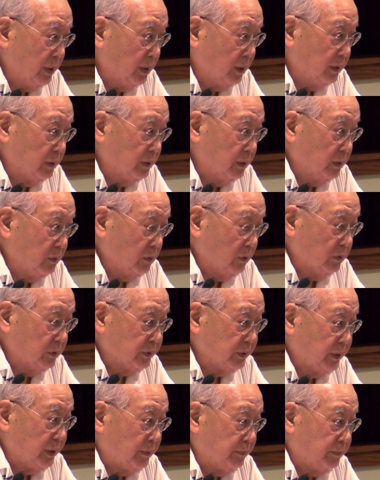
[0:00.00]
and
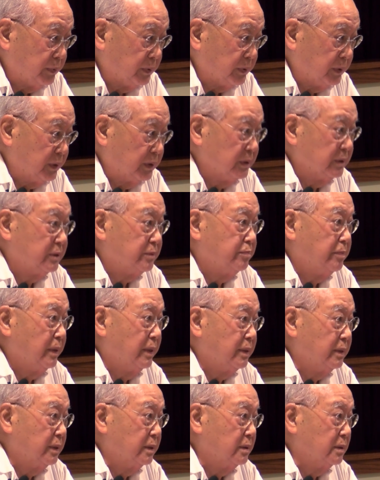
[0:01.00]
those that
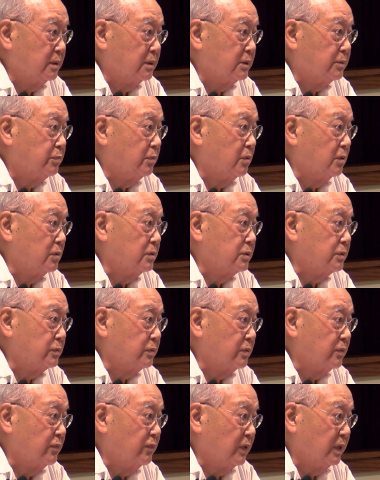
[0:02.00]
participated in the sports
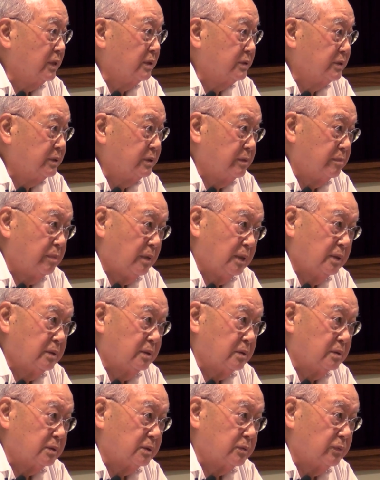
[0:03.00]
were varsity
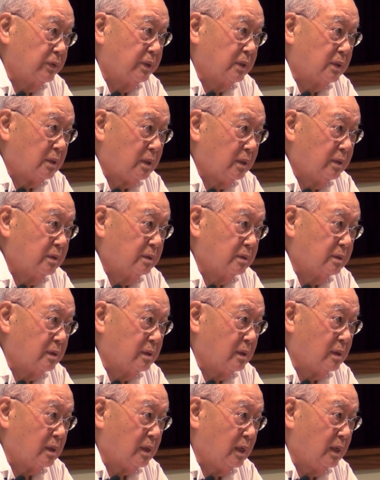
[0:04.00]
players. We cleaned
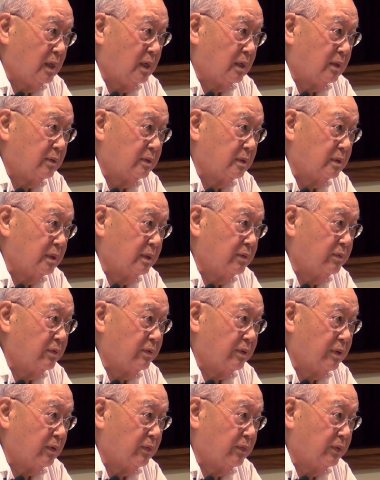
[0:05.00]
our clock on
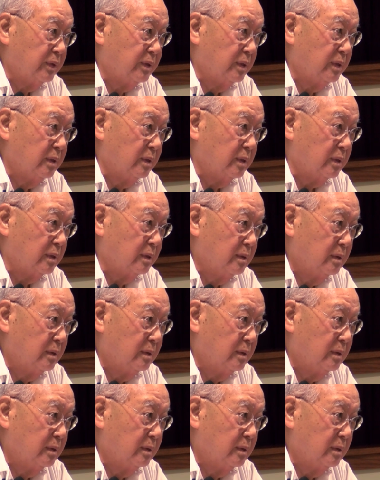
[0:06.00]
everything we did.